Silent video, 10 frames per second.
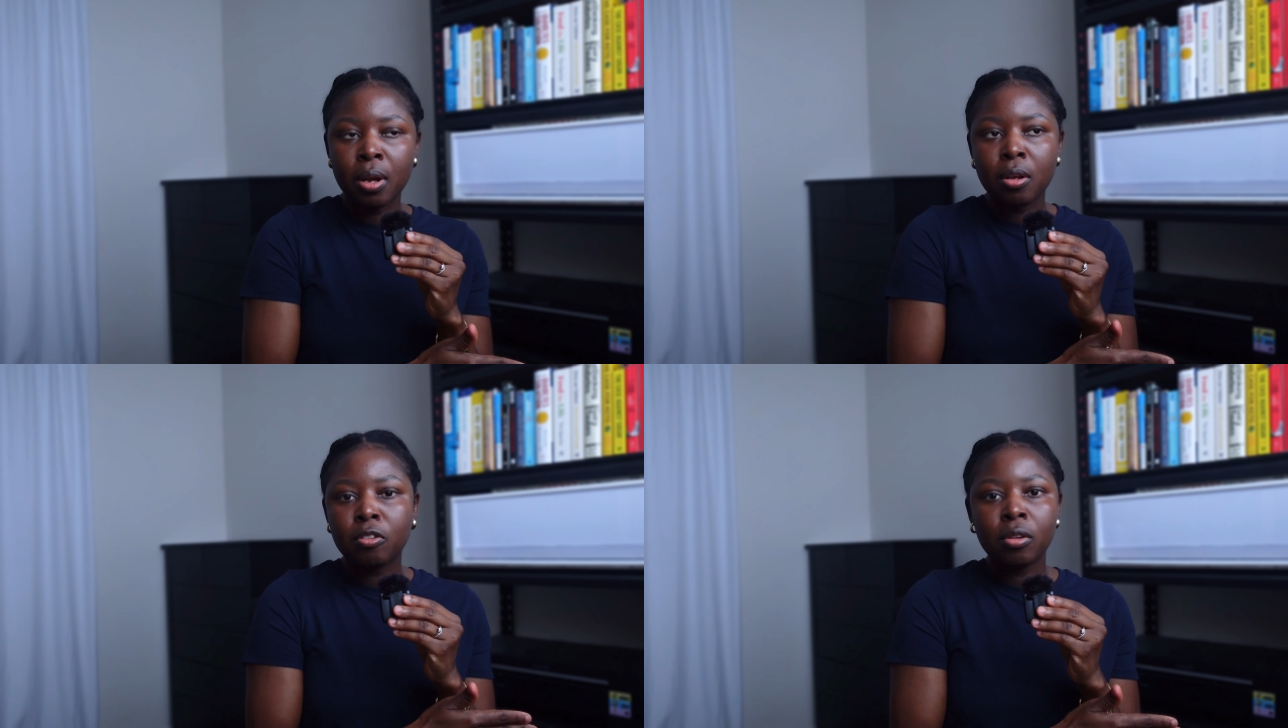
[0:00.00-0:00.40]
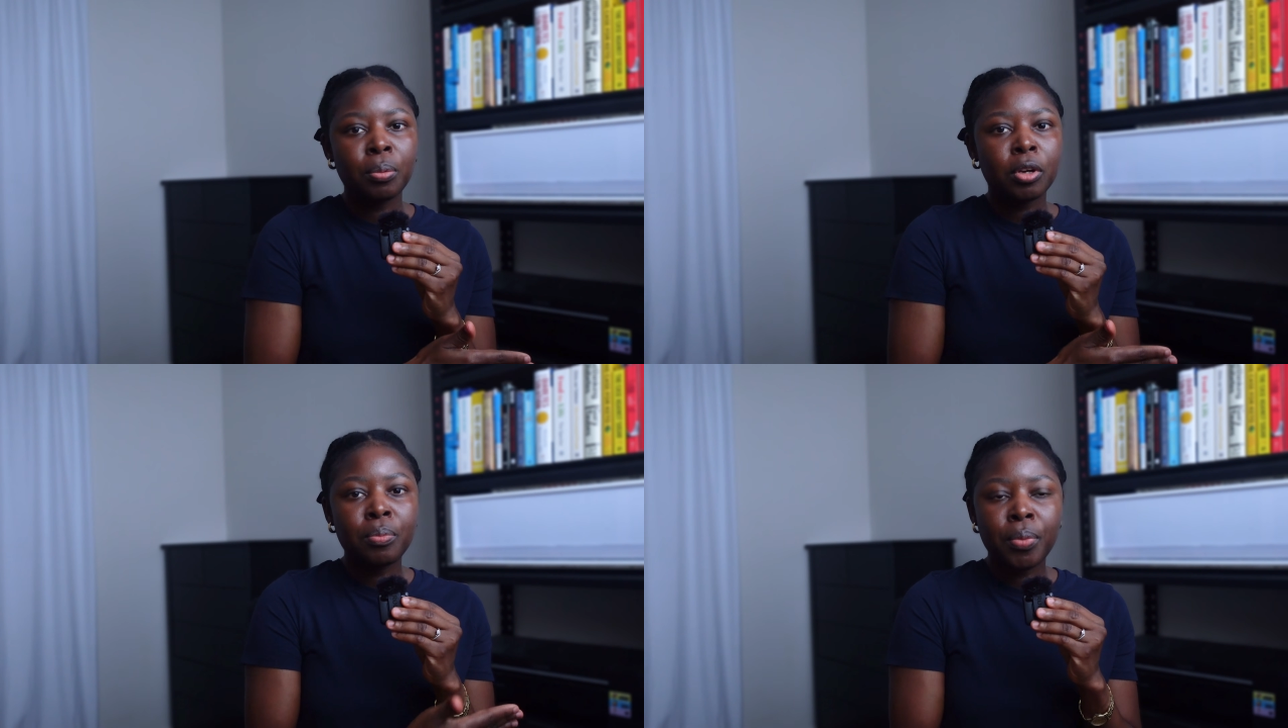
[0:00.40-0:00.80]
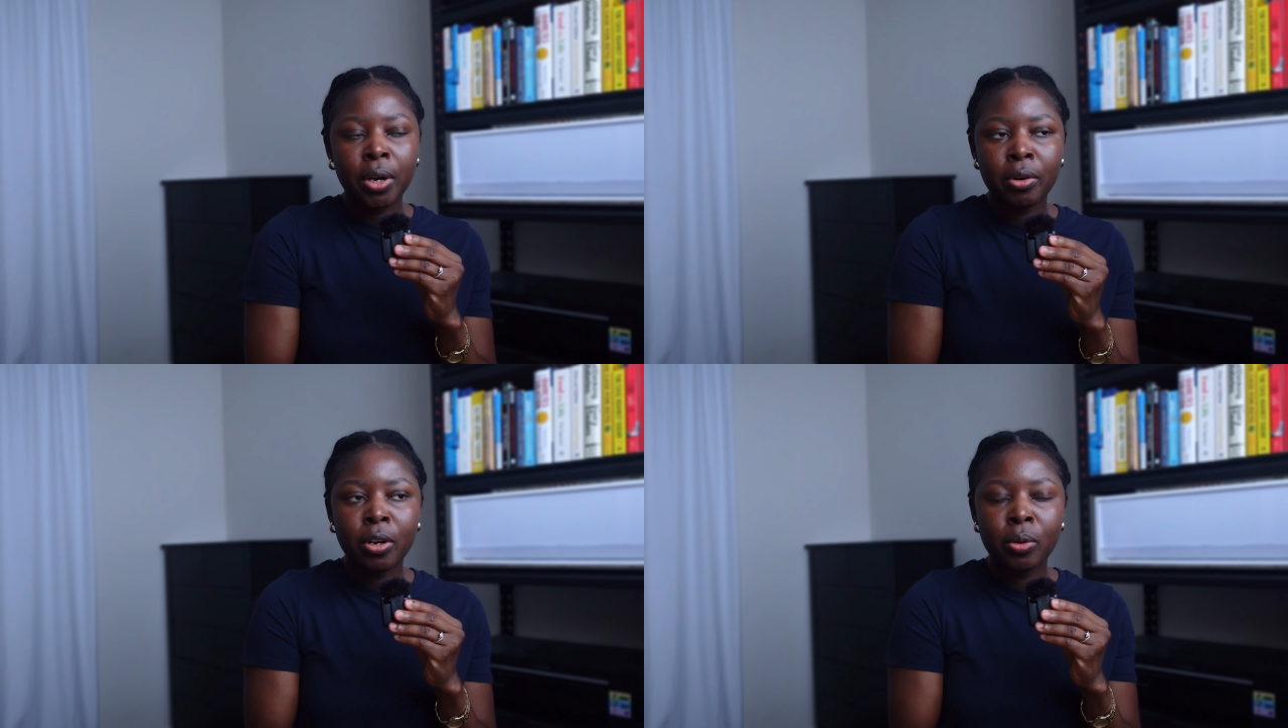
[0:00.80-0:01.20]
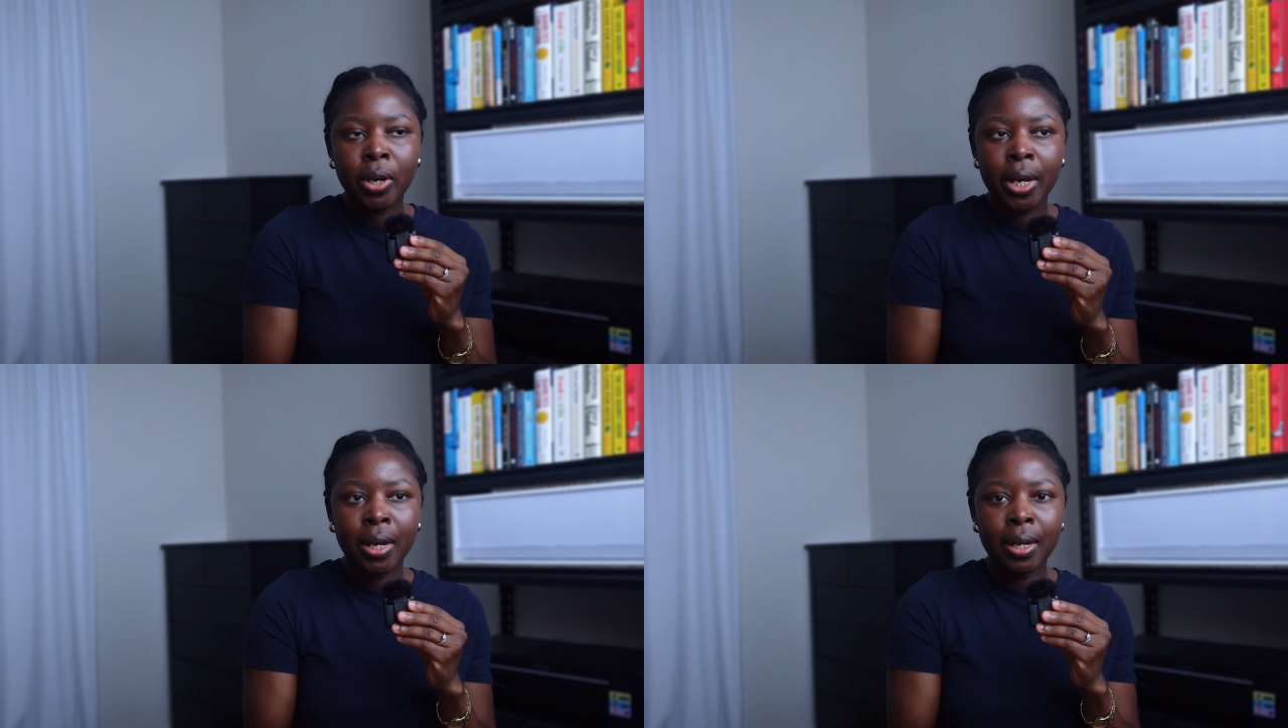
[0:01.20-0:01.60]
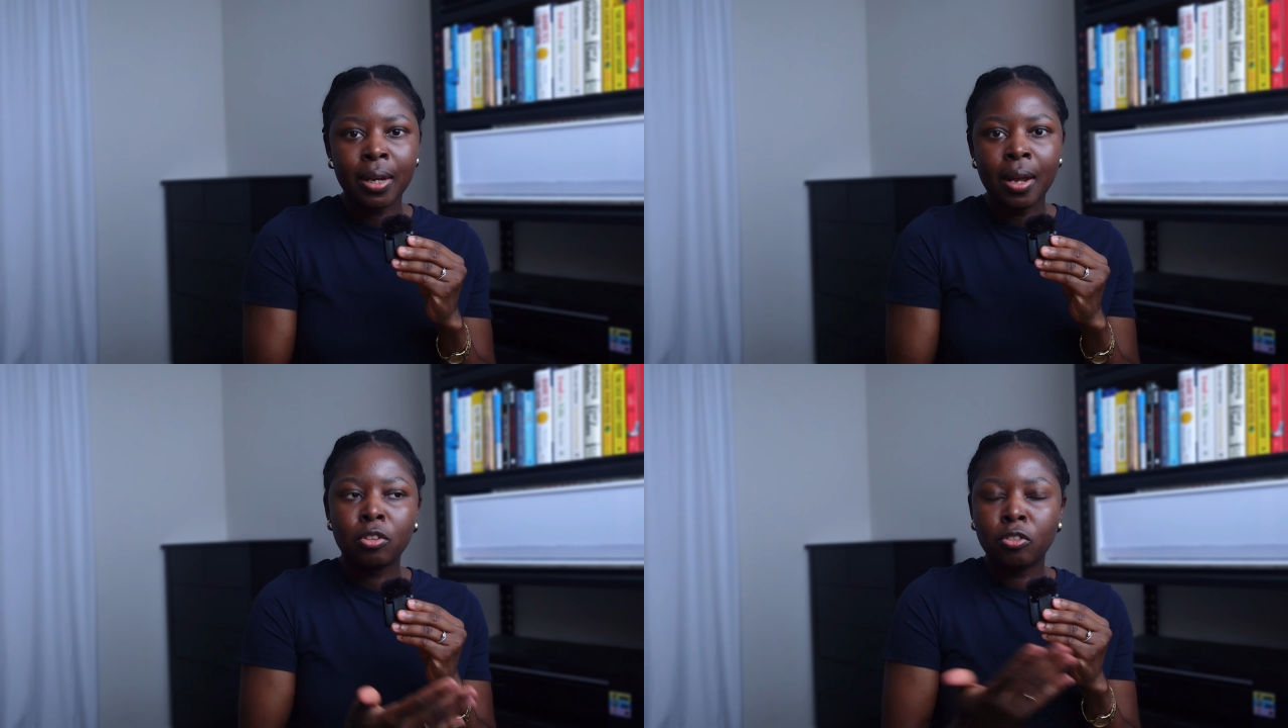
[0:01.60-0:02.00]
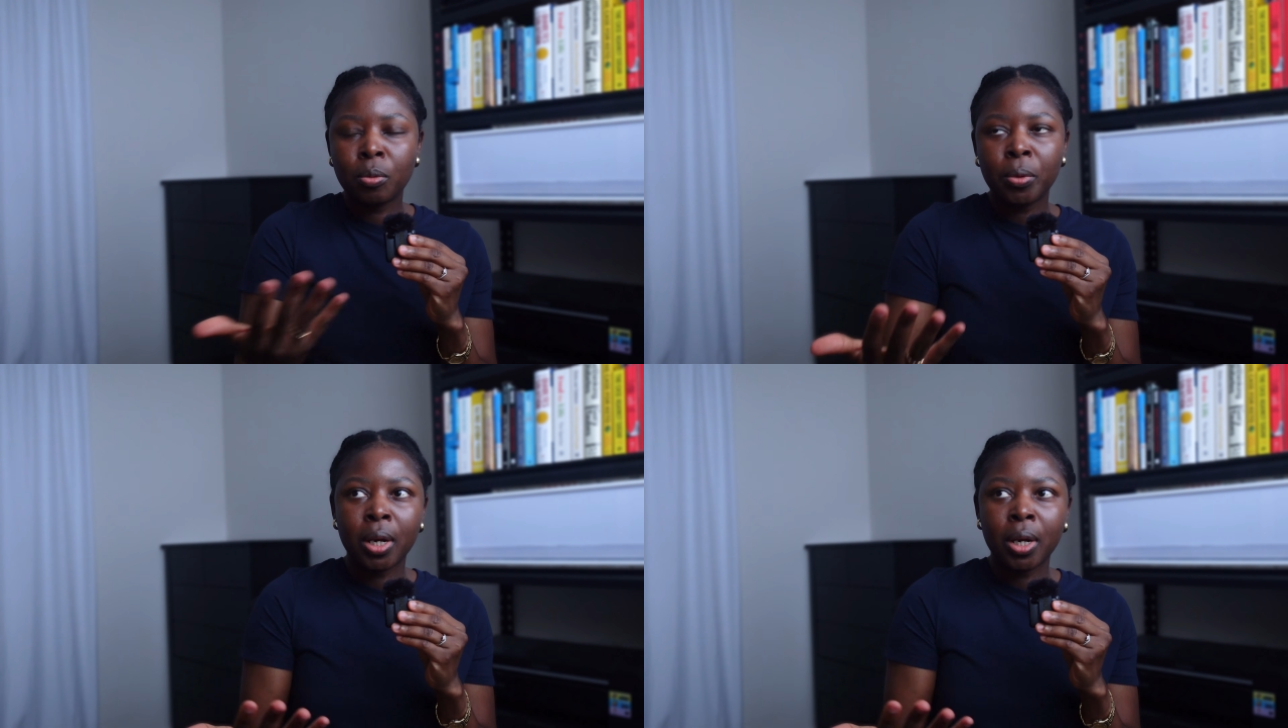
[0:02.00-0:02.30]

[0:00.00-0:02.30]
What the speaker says: Stop comparing your hair to someone